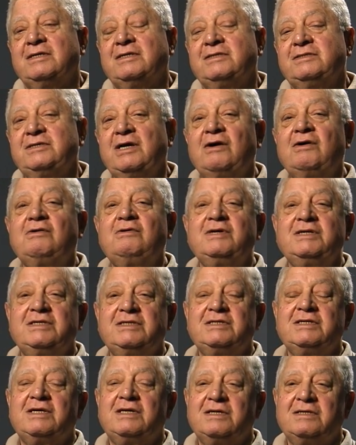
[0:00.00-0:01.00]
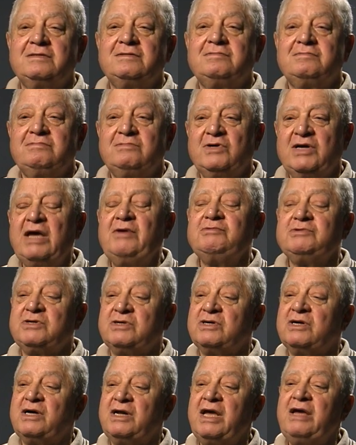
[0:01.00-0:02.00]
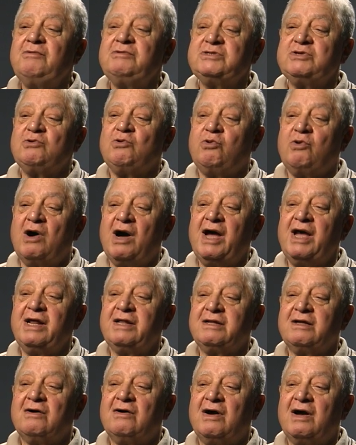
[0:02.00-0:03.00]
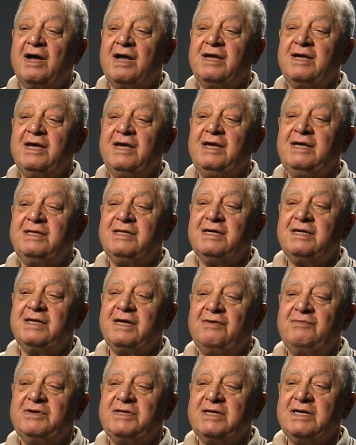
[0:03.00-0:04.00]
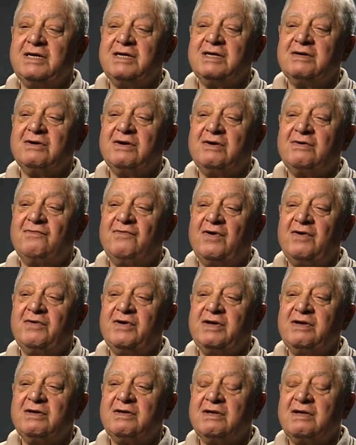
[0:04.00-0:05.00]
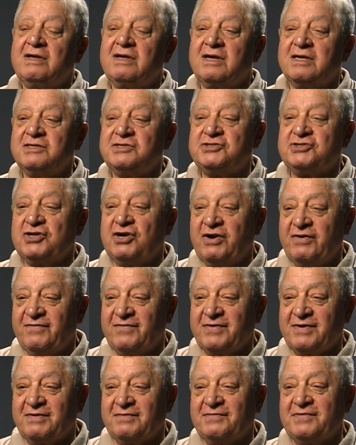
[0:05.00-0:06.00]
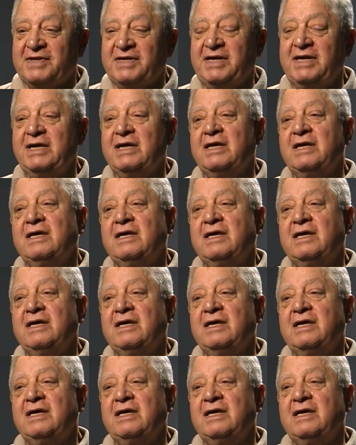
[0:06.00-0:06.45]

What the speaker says: Joe was, he was good. He was a quiet guy. He did everything very conservatively.